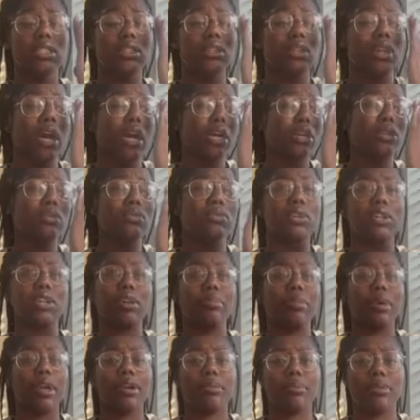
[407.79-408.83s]
I don't want
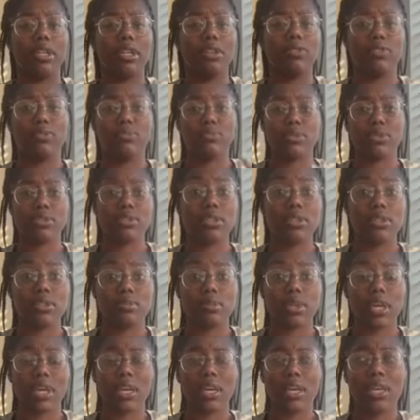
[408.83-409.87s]
to make money from YouTube.
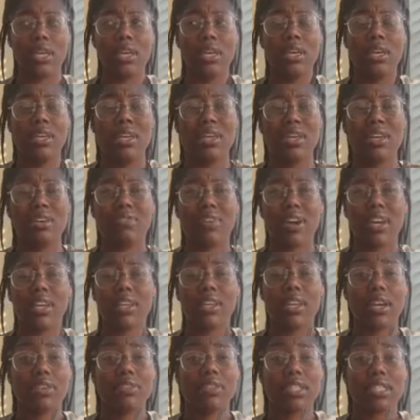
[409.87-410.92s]
Like, if I
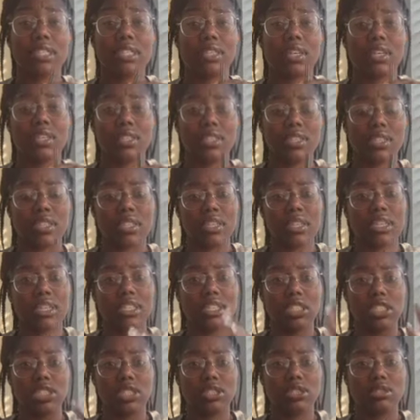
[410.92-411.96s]
can have an
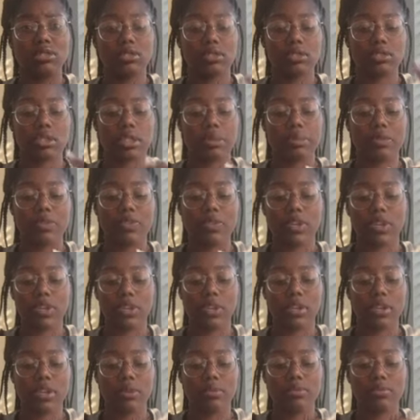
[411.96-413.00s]
additional stream of
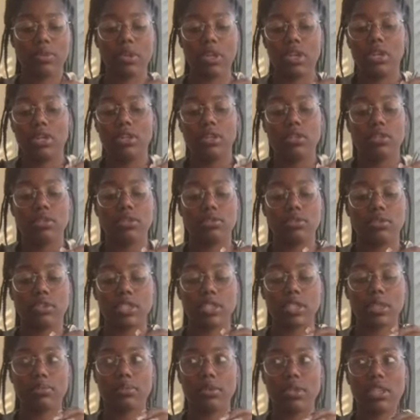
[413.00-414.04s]
income doing
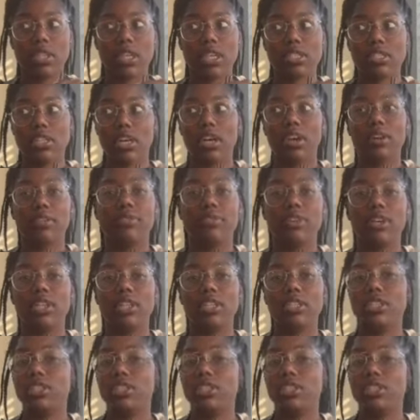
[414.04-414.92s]
something that's, like, fun and